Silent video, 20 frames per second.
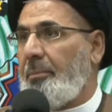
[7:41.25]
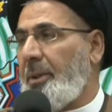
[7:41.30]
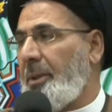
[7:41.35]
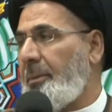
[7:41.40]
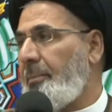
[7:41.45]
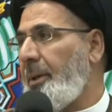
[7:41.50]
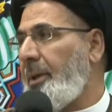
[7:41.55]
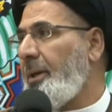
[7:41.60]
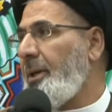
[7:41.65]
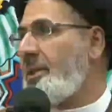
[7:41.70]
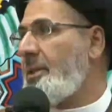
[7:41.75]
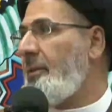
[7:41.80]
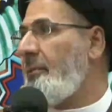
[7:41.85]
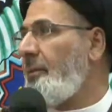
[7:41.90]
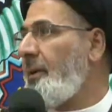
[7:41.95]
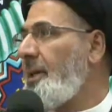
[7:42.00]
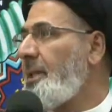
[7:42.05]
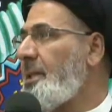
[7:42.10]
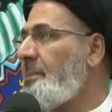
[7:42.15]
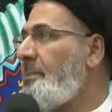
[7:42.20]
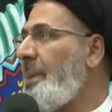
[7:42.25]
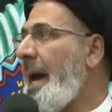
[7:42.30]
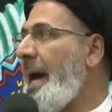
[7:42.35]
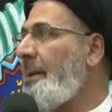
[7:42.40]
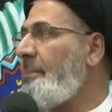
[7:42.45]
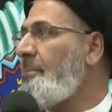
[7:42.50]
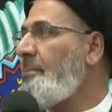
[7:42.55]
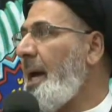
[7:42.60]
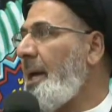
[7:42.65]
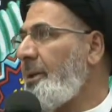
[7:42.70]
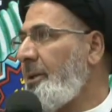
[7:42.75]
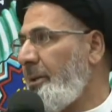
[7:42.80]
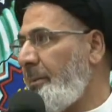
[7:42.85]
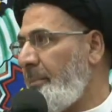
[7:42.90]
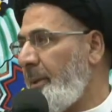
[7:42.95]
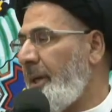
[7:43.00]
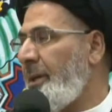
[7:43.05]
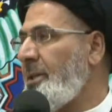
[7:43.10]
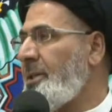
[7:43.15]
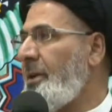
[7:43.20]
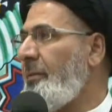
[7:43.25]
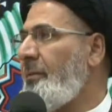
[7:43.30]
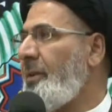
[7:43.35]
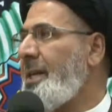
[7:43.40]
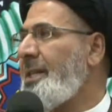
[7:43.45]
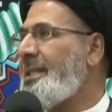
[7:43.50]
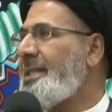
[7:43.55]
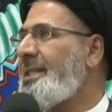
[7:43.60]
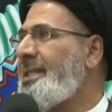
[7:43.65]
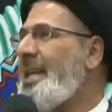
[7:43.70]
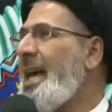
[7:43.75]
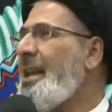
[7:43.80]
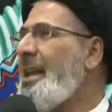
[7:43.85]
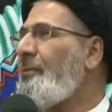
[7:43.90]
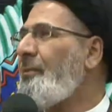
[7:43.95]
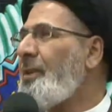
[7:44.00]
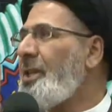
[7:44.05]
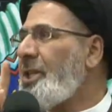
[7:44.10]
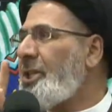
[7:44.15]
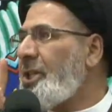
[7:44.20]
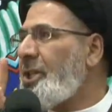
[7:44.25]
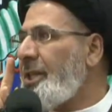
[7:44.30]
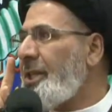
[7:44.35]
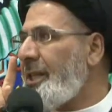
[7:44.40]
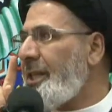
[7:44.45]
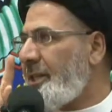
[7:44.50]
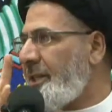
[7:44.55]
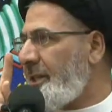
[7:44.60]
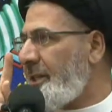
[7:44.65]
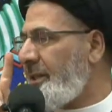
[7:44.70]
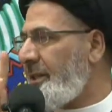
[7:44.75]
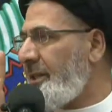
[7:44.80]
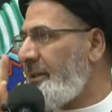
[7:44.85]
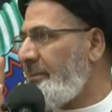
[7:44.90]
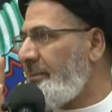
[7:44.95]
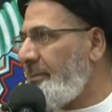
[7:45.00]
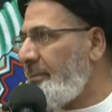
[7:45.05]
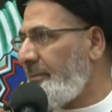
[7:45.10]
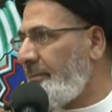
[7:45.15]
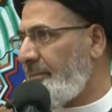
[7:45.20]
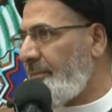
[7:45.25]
But because of his bad manner, because of his selfishness,